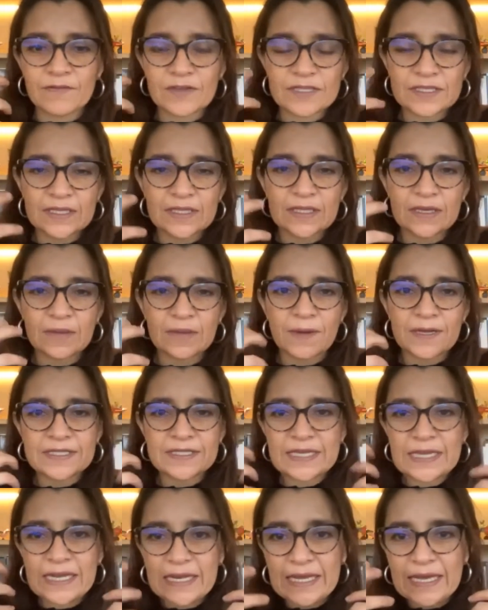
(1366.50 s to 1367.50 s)
visit the
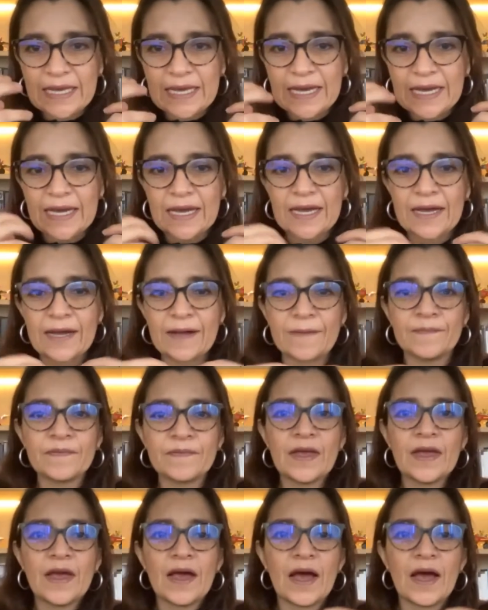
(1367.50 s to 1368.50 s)
Basilica,
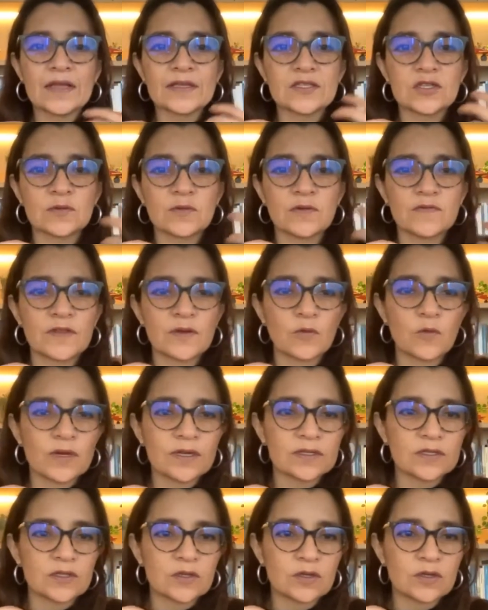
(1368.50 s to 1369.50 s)
and some of them
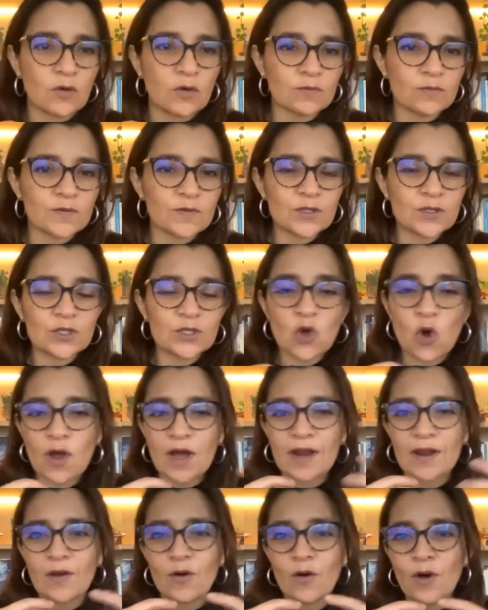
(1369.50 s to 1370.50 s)
wanted to go to
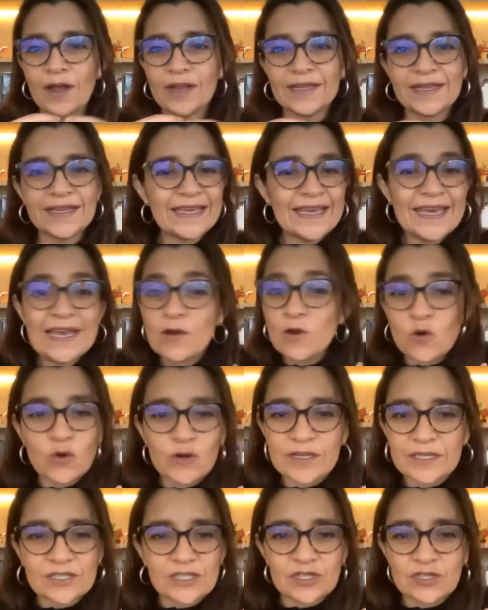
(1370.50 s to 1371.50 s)
Zócalo, and he
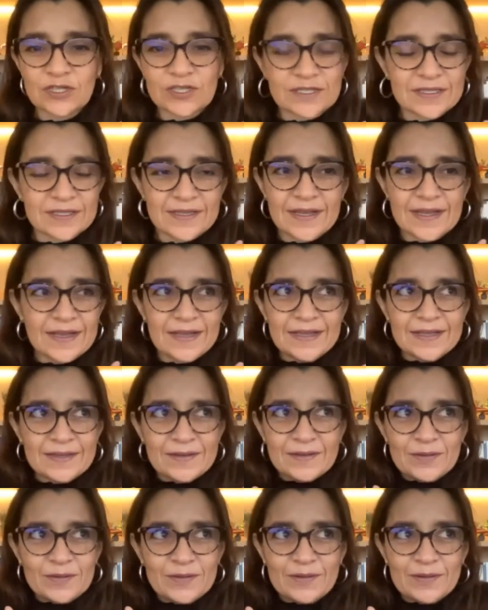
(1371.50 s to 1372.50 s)
couldn't just
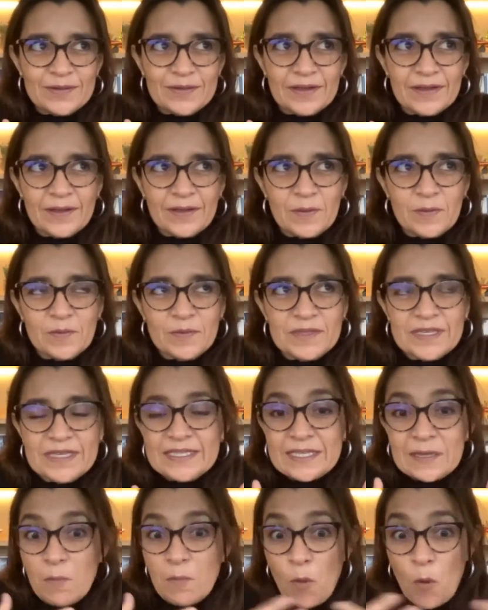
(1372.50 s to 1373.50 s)

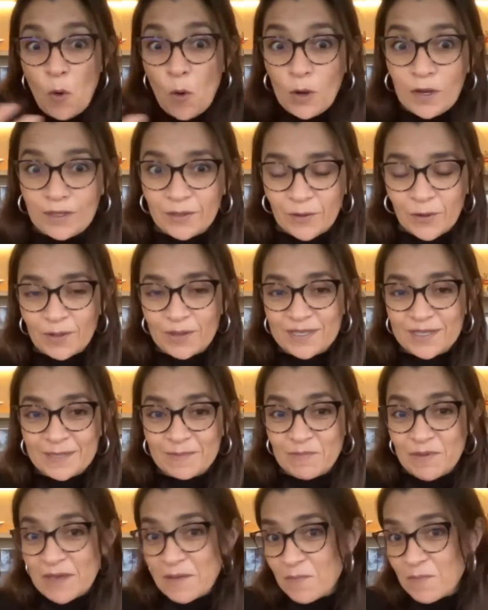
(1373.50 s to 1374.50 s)
disappoint all
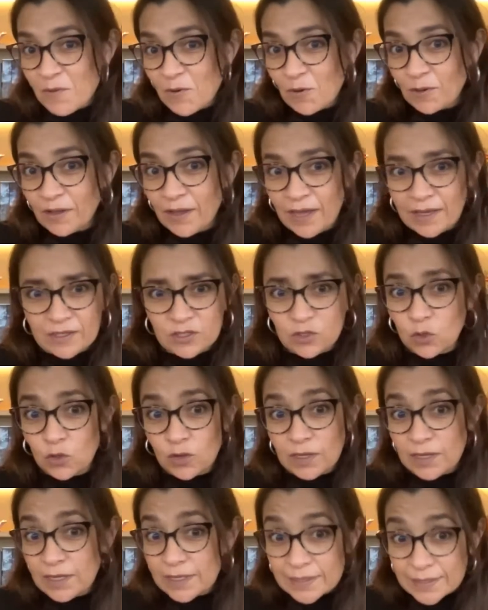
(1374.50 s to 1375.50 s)
these people, and so
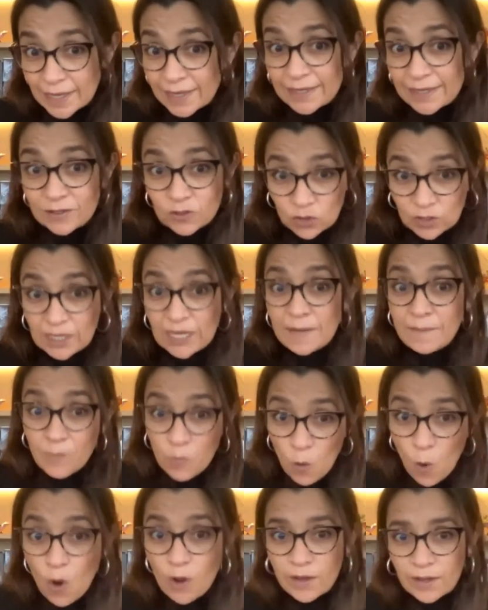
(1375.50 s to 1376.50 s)
he decided to keep
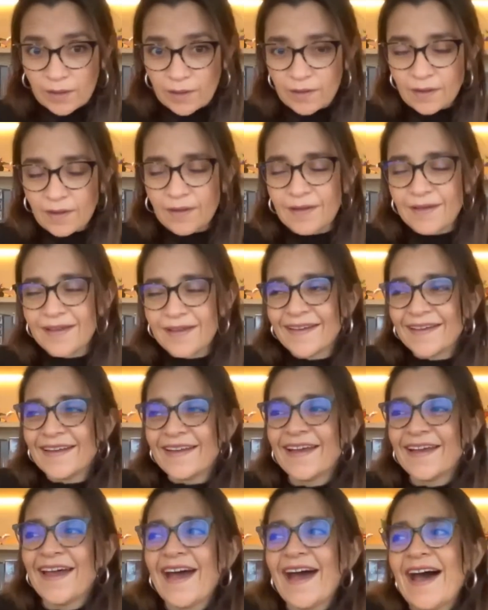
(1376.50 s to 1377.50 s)
walking.
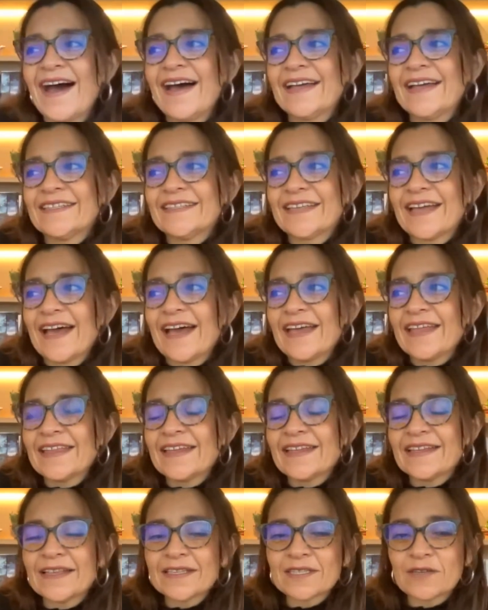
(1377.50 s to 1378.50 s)
And I
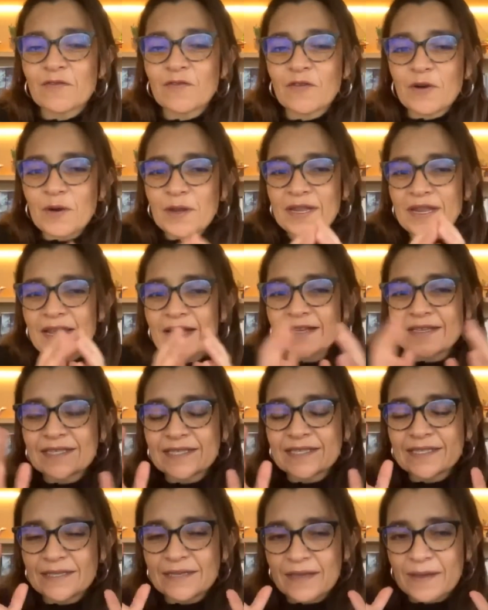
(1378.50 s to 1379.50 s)
think that's a very
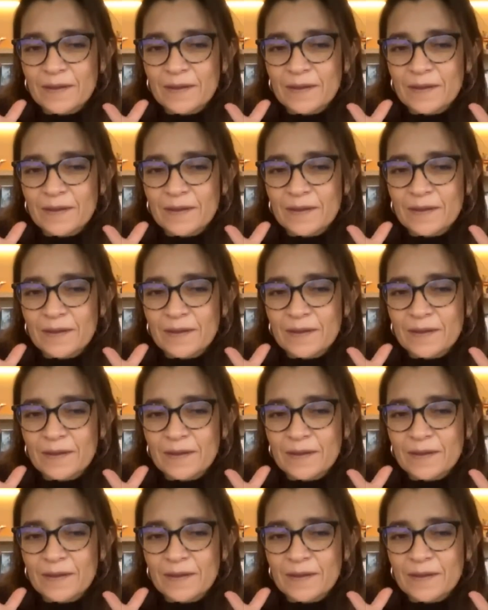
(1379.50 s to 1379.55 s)
nice